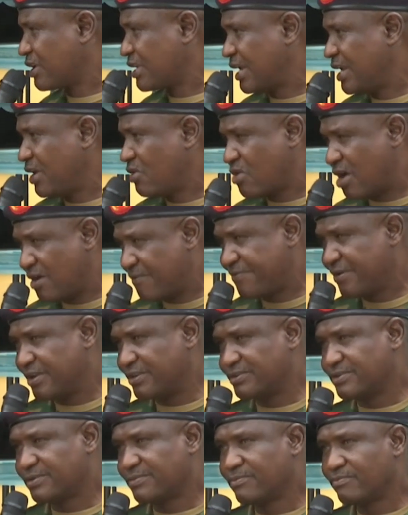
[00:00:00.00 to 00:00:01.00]
Quarterly
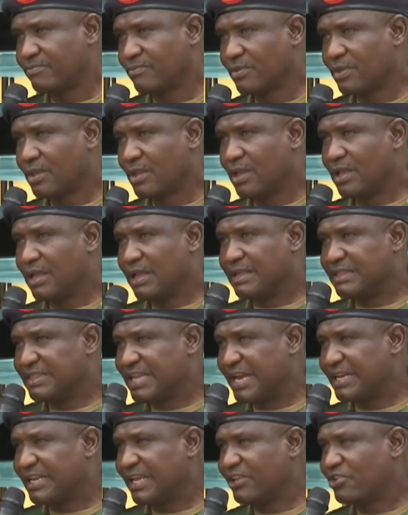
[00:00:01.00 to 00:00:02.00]
Conference
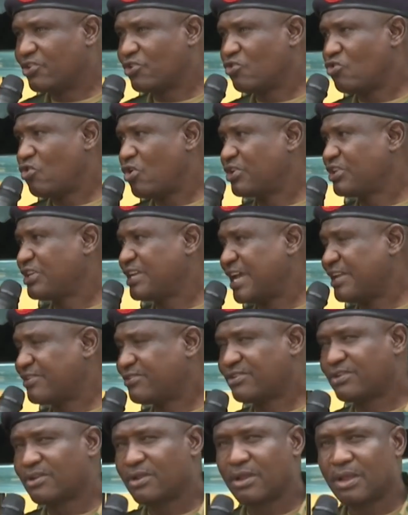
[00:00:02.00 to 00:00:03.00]
that it is not
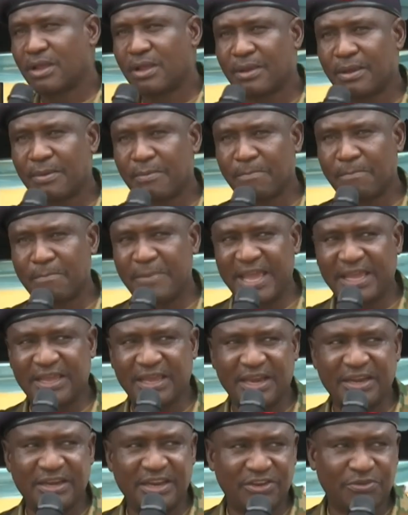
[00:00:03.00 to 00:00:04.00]
just
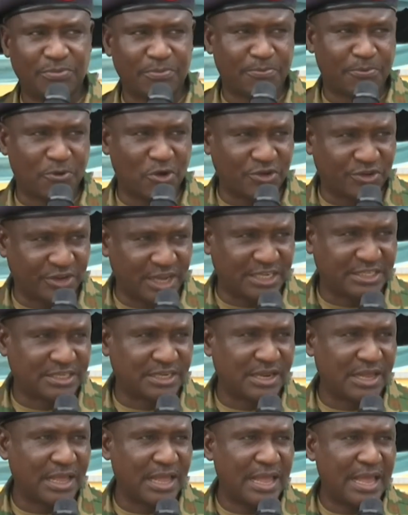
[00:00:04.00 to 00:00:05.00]
making these
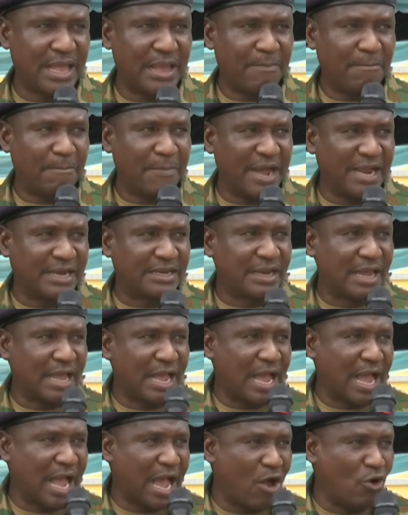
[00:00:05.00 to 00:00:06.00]
projects, but
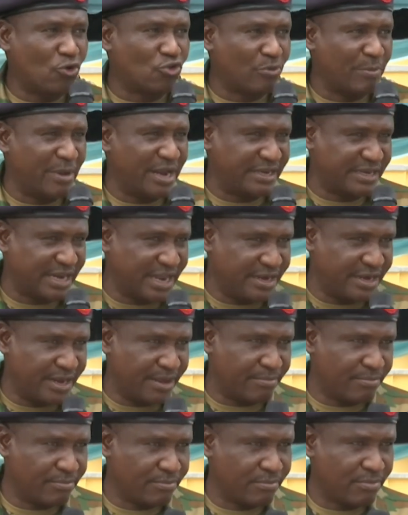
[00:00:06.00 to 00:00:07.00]
how to maintain
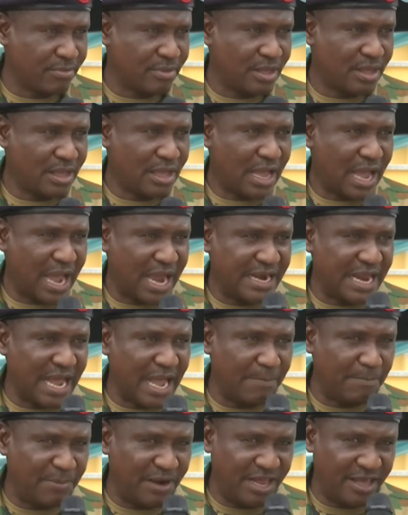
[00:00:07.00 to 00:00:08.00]
them. And
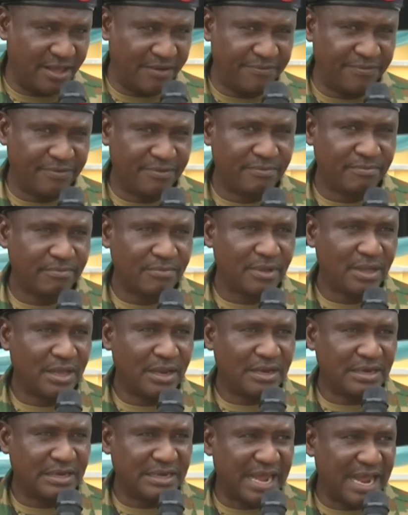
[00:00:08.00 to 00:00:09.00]
I believe
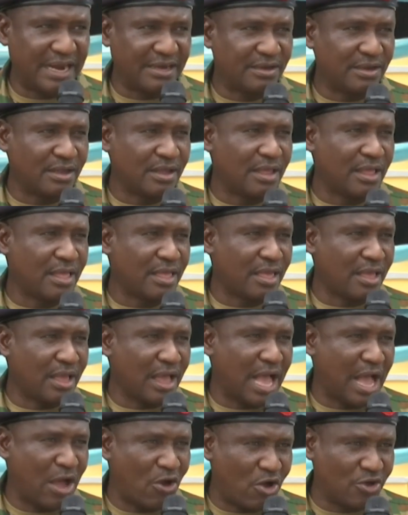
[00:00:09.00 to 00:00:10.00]
that
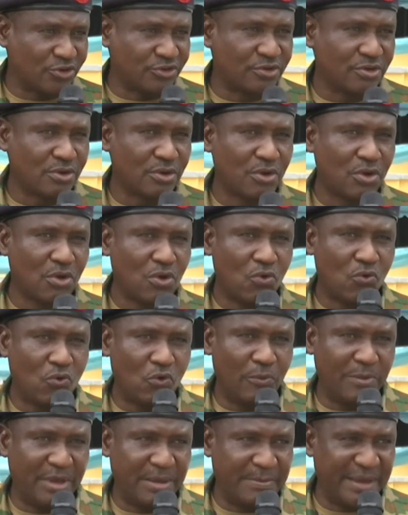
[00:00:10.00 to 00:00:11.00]
ours
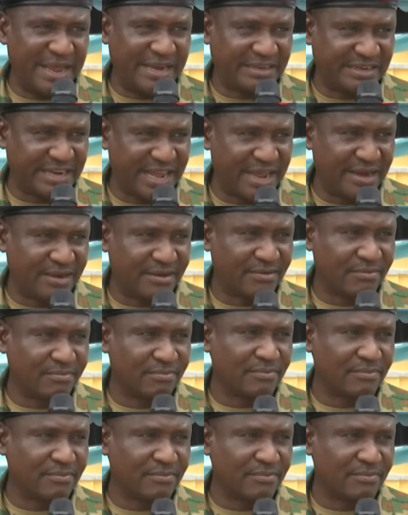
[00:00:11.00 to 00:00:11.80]
will be maintained.